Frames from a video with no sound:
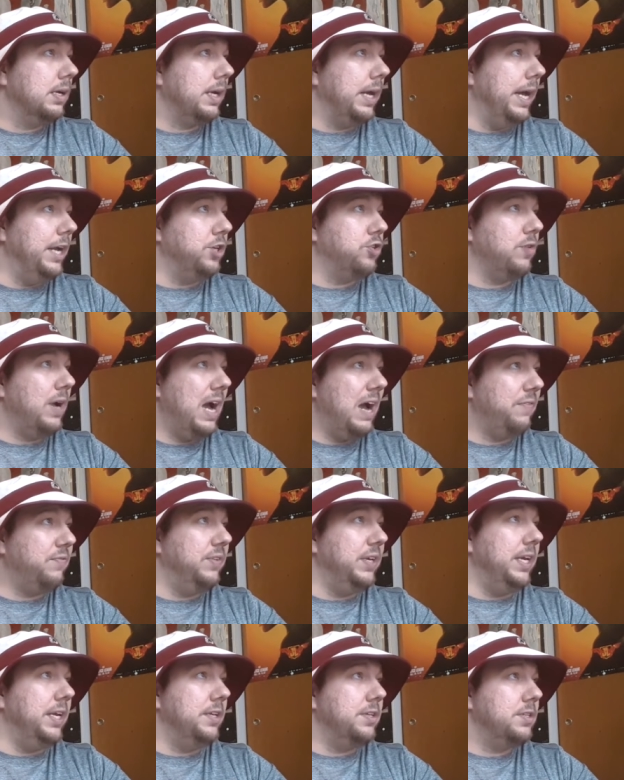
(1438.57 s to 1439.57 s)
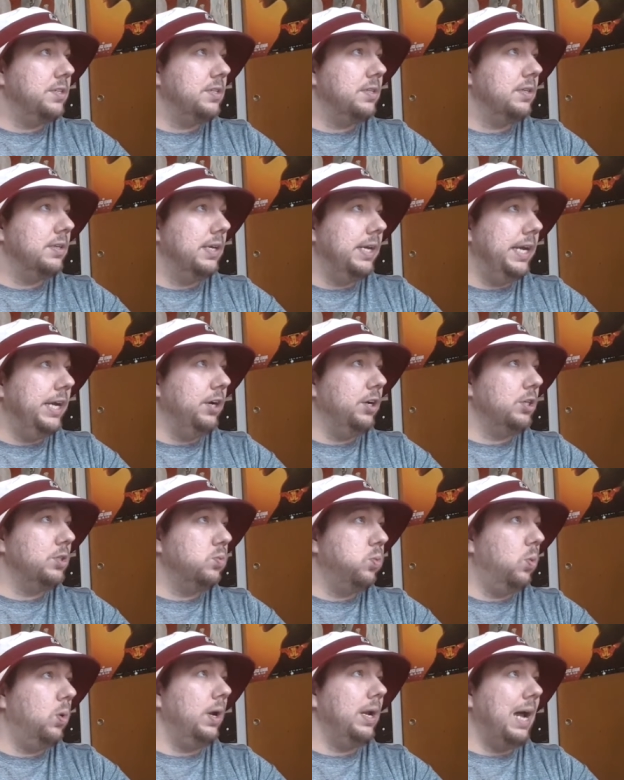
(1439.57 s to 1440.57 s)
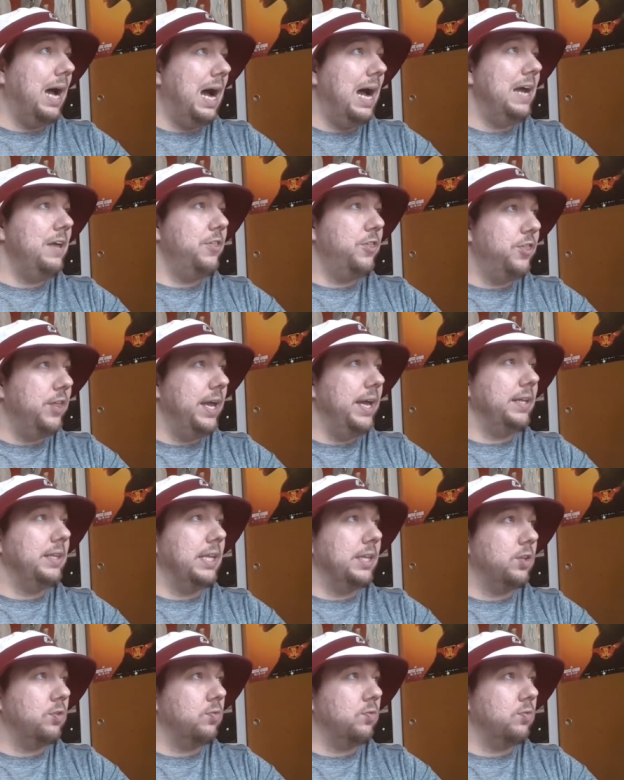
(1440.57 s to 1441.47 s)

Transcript: Okay, draft needs. Here's what I think